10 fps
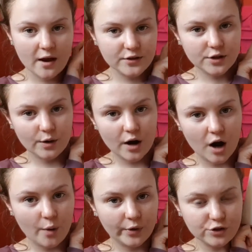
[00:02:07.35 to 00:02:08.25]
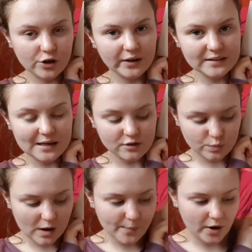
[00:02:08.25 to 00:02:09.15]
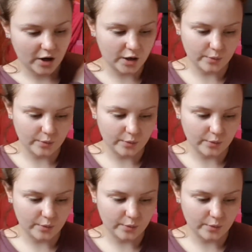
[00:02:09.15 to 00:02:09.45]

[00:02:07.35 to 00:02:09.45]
So I want to try this out as well, but I kind of